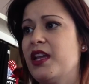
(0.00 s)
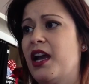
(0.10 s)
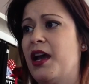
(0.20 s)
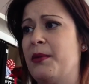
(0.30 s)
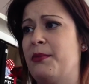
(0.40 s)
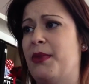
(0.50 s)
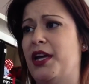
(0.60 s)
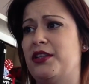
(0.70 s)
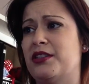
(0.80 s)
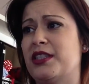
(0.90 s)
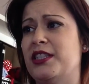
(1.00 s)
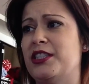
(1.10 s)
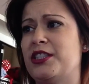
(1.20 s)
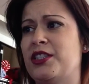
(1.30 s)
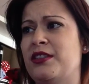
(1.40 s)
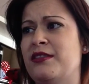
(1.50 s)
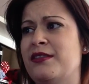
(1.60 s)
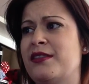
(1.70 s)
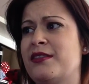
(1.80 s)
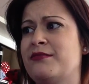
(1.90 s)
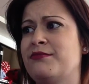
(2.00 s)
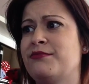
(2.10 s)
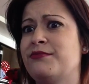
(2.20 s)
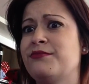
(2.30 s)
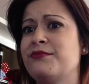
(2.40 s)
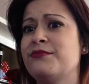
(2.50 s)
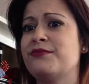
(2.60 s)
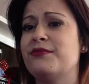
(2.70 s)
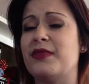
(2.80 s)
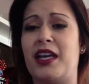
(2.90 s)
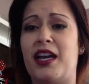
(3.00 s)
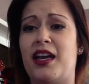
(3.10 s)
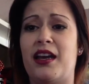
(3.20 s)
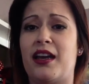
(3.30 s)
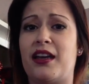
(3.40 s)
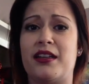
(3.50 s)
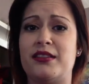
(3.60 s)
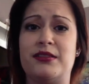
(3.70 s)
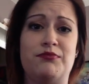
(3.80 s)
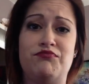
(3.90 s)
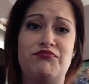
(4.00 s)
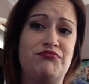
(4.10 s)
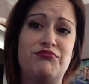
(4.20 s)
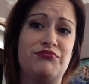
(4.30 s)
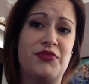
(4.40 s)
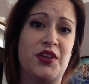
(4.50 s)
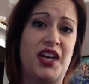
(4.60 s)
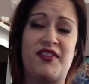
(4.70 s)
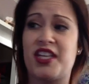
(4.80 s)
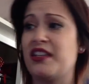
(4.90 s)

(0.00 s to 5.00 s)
Medical conditions, I don't have any.